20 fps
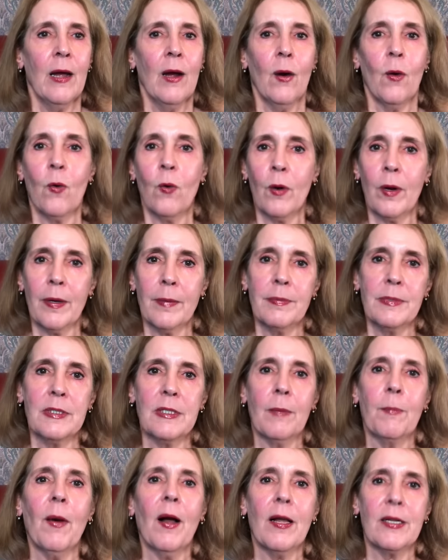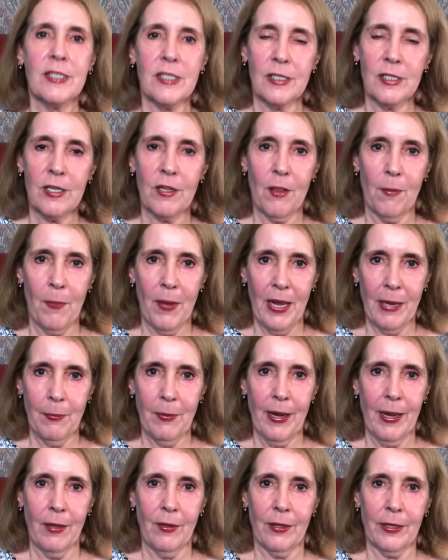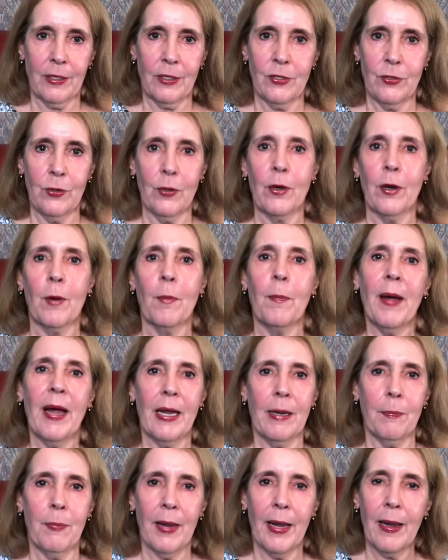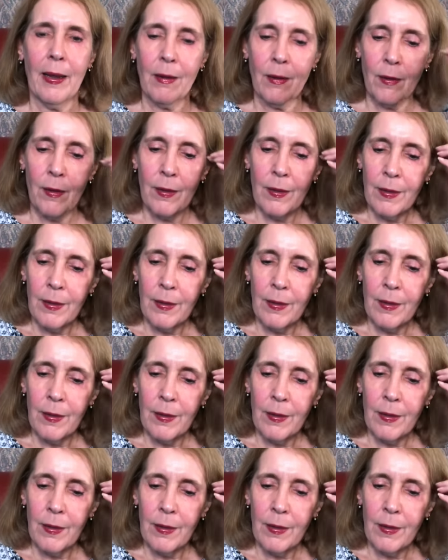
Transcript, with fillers: or deposit to the PayPal, to your PayPal.